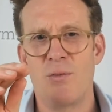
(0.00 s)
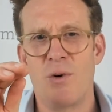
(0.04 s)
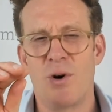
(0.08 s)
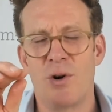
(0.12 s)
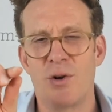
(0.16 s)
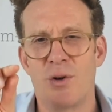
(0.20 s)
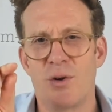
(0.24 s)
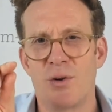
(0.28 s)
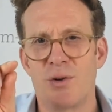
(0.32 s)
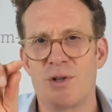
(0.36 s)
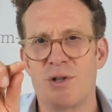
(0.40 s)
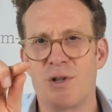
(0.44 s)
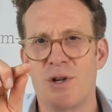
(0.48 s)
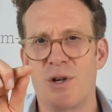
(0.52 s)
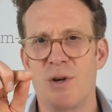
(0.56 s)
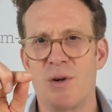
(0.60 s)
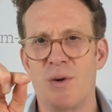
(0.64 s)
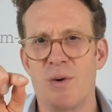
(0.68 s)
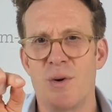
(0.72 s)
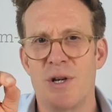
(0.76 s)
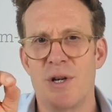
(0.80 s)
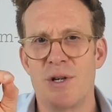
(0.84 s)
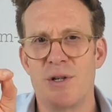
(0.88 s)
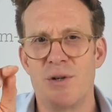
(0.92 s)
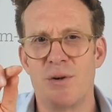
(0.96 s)
you'll
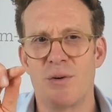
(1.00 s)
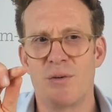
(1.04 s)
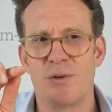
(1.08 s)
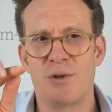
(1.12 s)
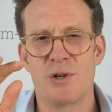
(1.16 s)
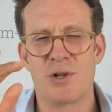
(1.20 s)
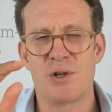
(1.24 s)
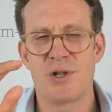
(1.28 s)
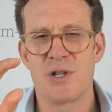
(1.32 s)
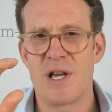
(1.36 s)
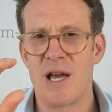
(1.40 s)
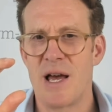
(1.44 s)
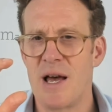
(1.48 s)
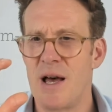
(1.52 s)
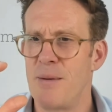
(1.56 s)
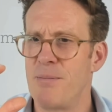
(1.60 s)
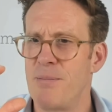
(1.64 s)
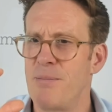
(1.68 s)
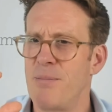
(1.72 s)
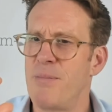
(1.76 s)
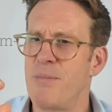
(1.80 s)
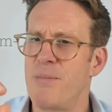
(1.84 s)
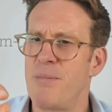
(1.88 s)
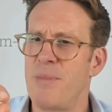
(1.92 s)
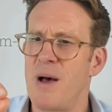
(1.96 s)
do is you'll just get a
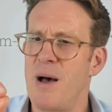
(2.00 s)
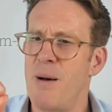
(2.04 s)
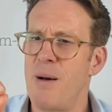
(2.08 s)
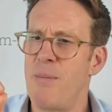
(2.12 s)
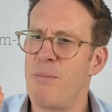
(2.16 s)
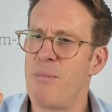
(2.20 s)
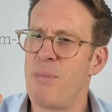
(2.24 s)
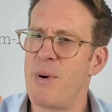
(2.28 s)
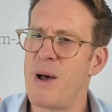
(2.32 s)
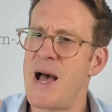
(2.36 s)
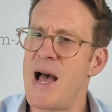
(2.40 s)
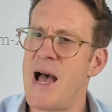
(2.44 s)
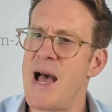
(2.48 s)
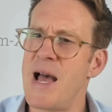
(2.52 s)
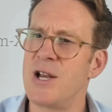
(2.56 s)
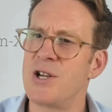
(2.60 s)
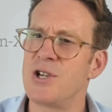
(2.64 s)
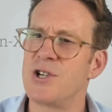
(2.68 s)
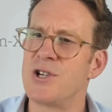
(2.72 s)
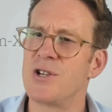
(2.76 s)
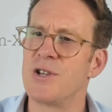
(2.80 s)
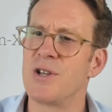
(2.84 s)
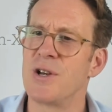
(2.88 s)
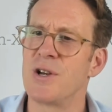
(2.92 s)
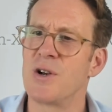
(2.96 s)

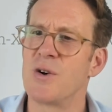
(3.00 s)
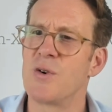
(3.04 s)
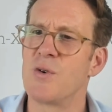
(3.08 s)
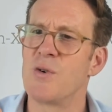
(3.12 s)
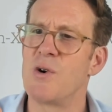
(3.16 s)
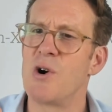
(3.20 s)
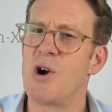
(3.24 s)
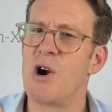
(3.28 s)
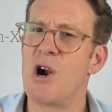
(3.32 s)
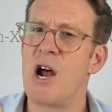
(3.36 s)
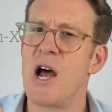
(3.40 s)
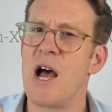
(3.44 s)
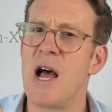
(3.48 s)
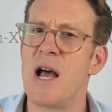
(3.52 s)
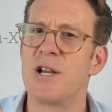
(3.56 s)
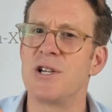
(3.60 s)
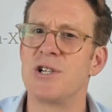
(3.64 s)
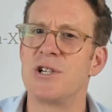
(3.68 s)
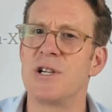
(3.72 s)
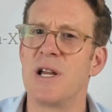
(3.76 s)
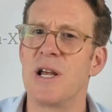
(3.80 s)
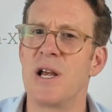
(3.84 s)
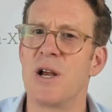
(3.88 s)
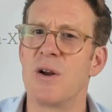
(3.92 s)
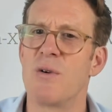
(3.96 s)
patch that
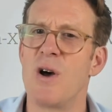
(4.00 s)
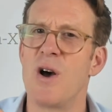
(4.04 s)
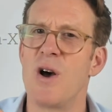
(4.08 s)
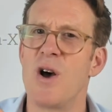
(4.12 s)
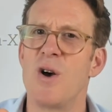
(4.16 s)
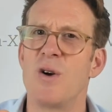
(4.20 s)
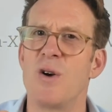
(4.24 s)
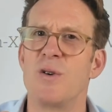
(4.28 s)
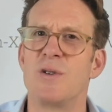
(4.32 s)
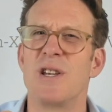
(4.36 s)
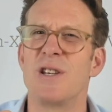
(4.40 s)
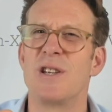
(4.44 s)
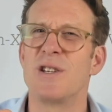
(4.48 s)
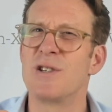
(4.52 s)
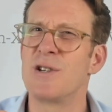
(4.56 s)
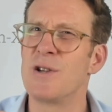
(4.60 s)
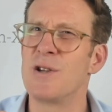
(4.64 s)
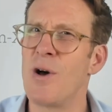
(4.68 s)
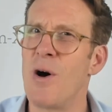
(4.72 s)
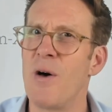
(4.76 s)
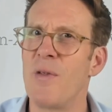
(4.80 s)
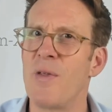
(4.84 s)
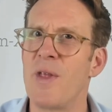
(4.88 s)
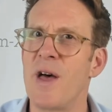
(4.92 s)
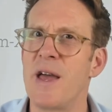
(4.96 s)
gradually grows. It's
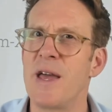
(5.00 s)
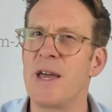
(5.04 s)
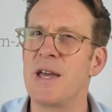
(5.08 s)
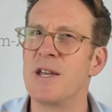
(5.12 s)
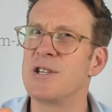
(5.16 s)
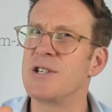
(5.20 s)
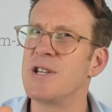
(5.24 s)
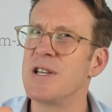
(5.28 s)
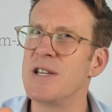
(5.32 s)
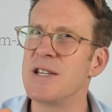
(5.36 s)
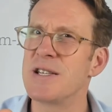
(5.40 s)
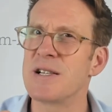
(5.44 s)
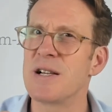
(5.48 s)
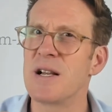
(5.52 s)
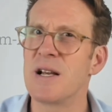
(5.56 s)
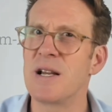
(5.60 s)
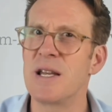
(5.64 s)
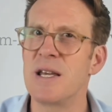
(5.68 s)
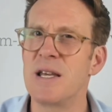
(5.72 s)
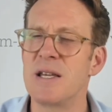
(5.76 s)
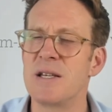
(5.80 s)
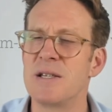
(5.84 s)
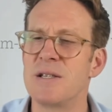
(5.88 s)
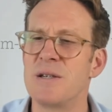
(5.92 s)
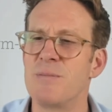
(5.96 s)
not that itchy,
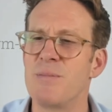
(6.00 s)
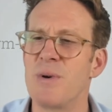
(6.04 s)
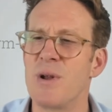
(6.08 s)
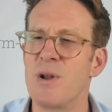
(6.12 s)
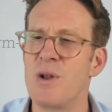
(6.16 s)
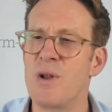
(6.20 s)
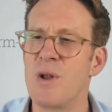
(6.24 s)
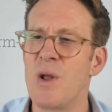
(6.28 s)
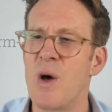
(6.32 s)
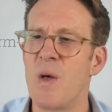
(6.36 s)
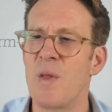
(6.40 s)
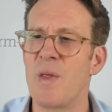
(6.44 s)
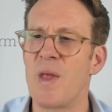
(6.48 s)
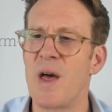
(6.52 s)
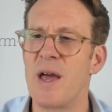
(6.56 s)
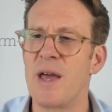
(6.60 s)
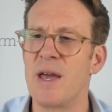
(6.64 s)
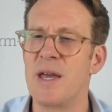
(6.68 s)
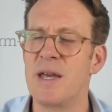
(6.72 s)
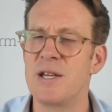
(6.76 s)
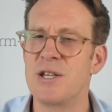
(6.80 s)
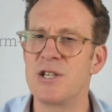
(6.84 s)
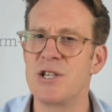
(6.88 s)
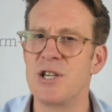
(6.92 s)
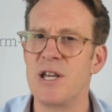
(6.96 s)
slightly itchy, but not that
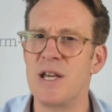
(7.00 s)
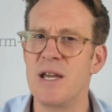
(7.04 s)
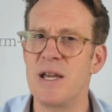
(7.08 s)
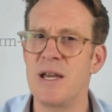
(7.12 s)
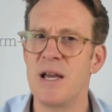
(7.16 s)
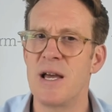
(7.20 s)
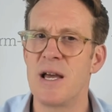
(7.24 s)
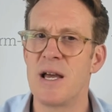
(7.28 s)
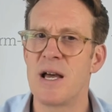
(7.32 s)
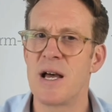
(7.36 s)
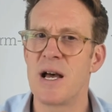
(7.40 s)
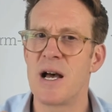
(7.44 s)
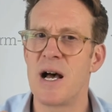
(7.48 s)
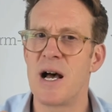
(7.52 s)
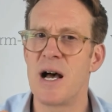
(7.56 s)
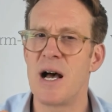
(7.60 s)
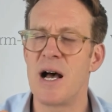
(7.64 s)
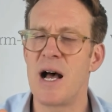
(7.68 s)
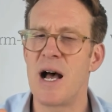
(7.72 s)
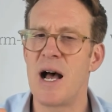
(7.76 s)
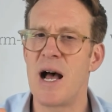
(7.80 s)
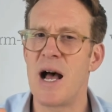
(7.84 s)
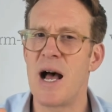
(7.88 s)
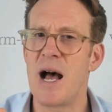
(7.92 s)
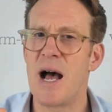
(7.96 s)
itchy,
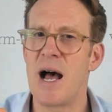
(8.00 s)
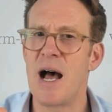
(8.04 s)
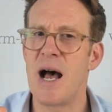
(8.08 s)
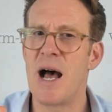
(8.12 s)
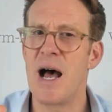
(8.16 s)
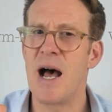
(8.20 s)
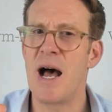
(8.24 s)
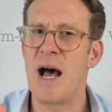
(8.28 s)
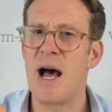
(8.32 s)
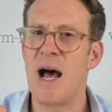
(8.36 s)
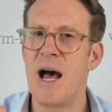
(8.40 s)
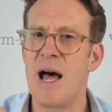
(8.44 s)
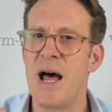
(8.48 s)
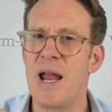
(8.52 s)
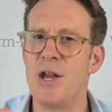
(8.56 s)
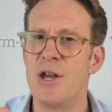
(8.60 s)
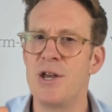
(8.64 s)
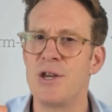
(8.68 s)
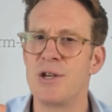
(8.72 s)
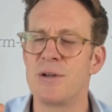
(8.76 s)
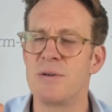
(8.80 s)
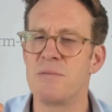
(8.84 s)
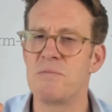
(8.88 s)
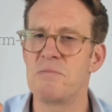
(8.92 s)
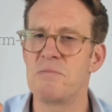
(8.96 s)
and